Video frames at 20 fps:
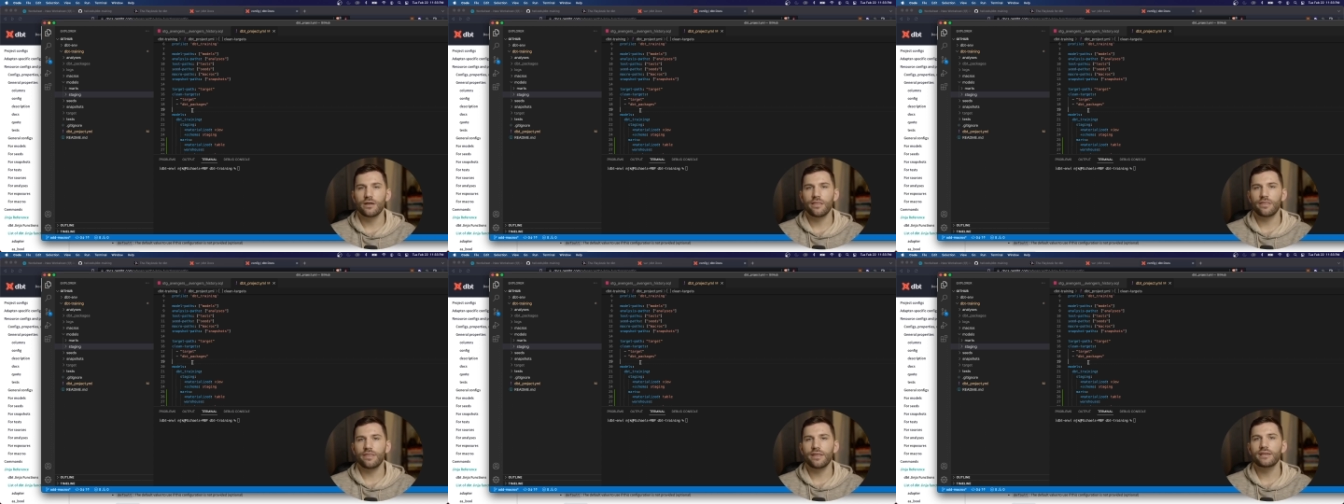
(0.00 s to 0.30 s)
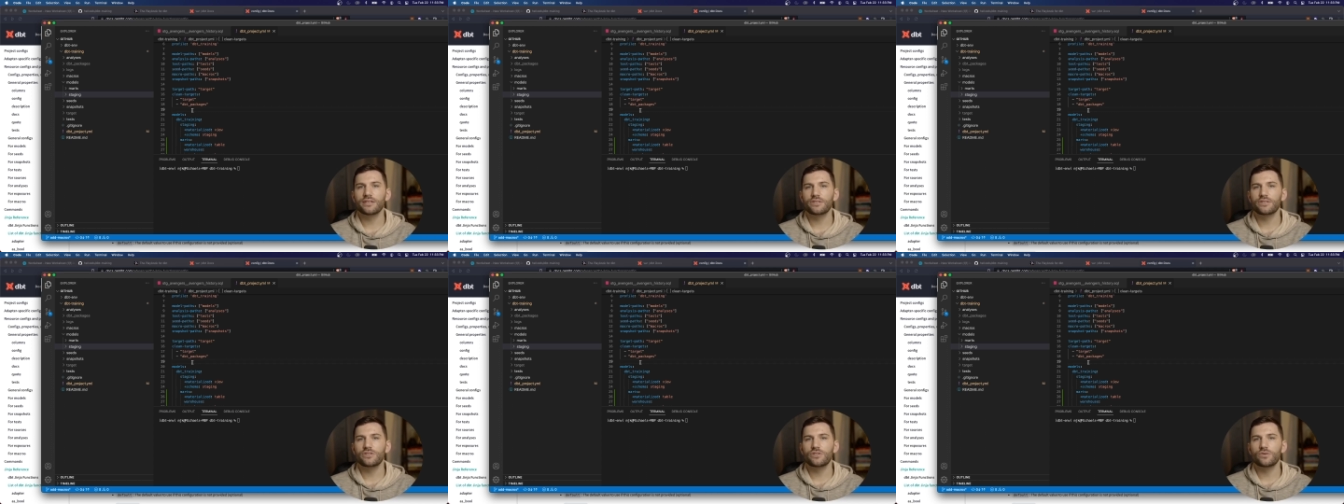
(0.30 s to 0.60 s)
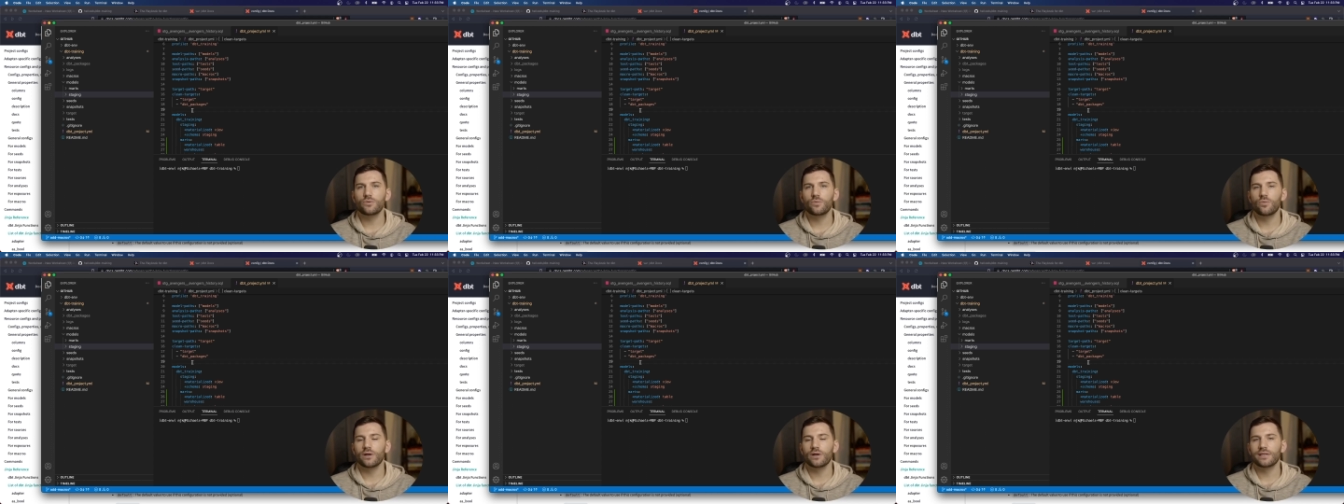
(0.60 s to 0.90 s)
things that you
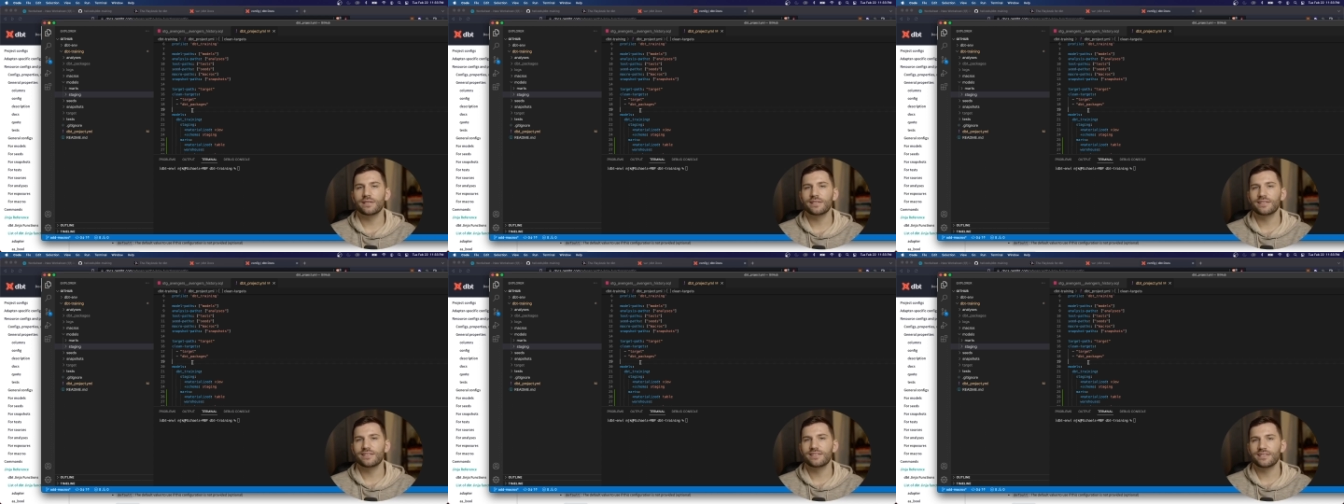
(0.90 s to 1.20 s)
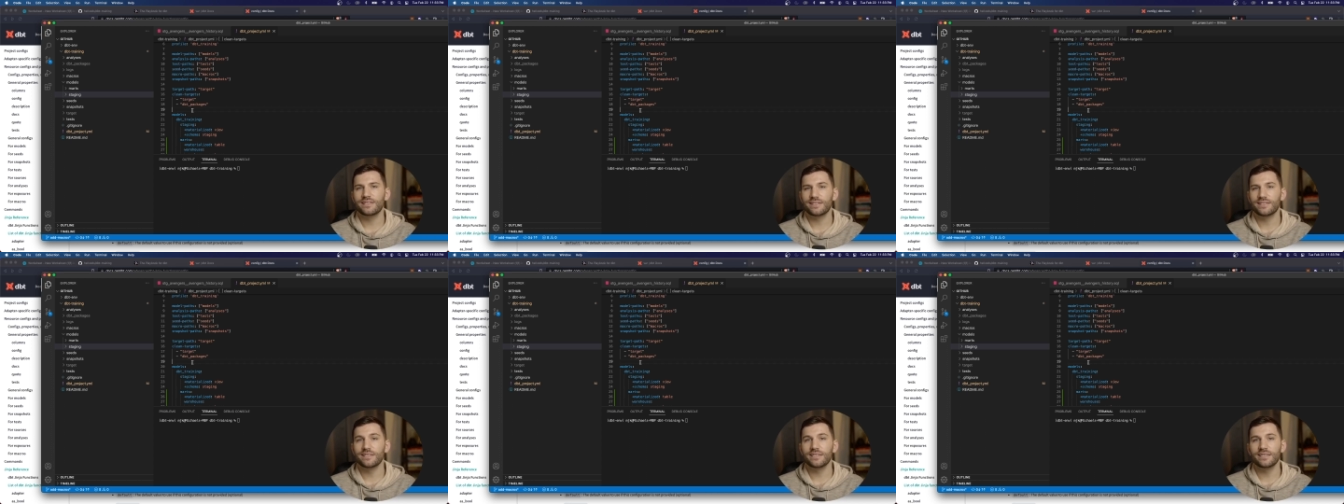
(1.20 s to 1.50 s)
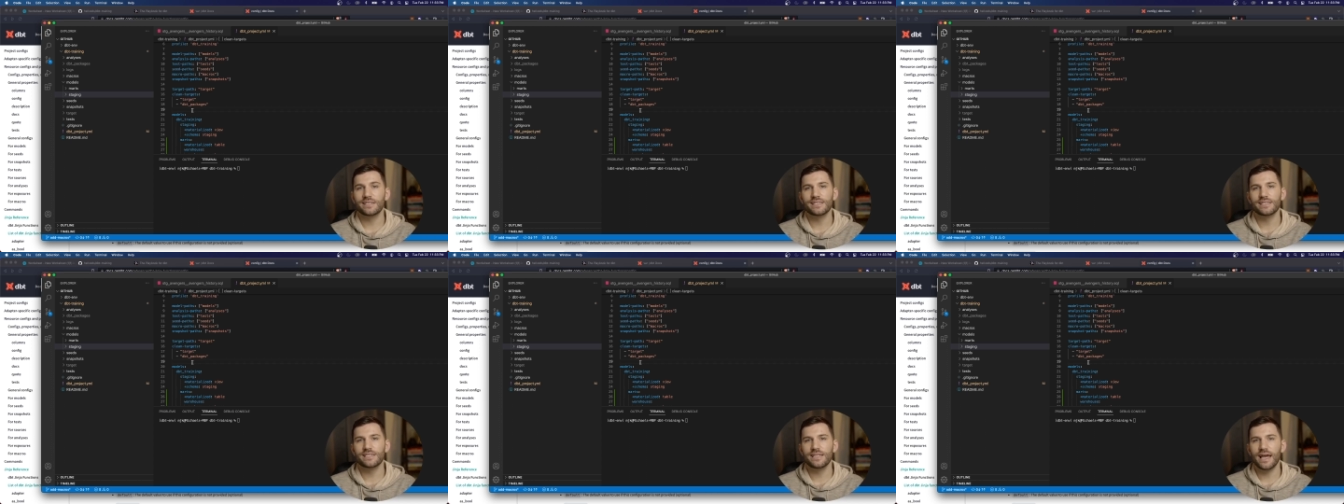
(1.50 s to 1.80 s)
want consistently
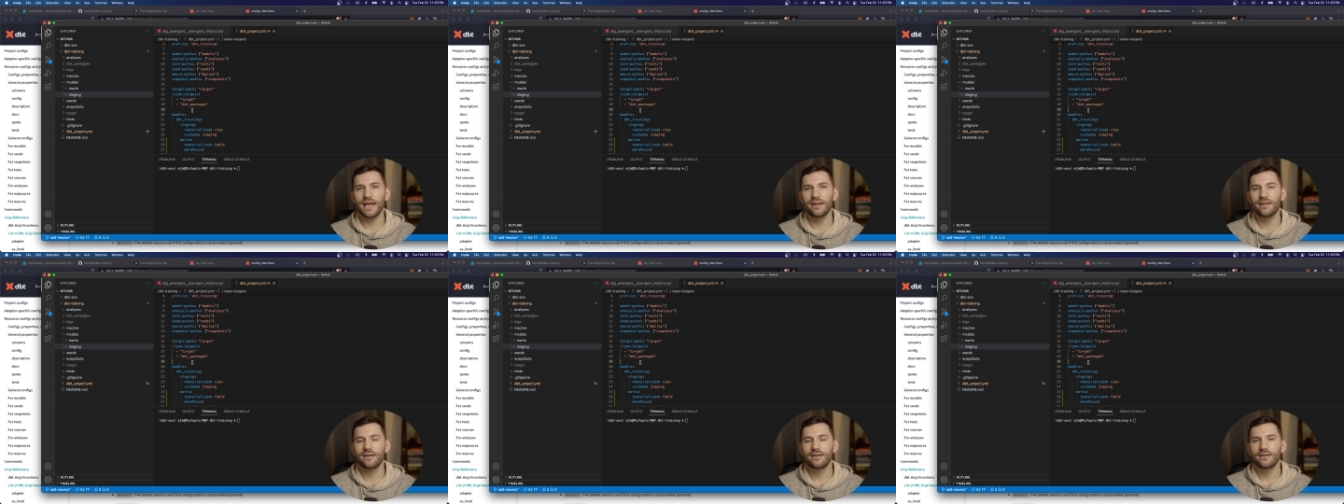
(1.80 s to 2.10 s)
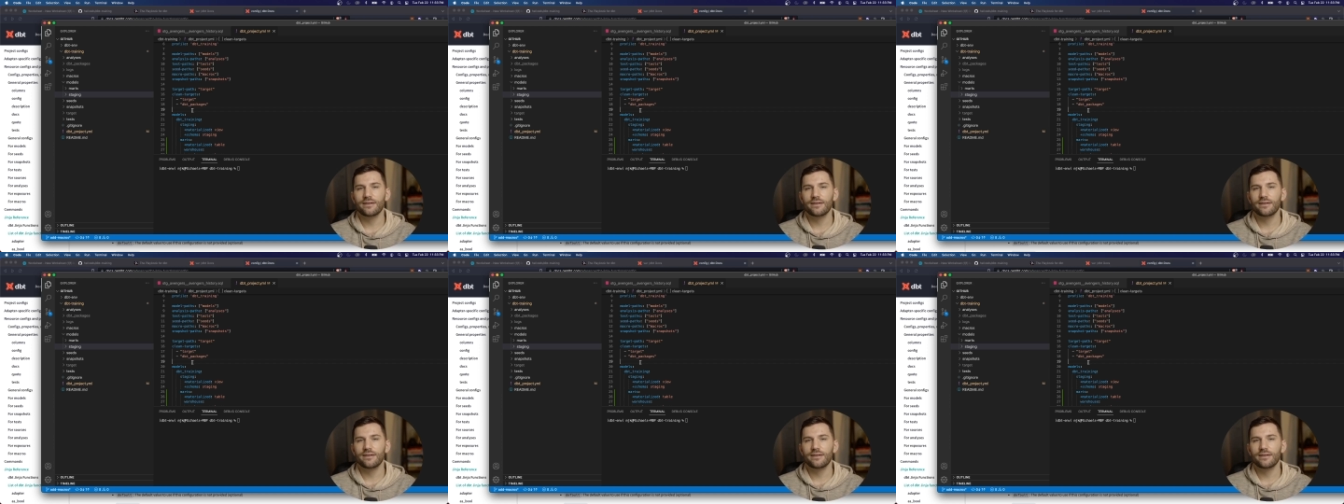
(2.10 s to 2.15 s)
set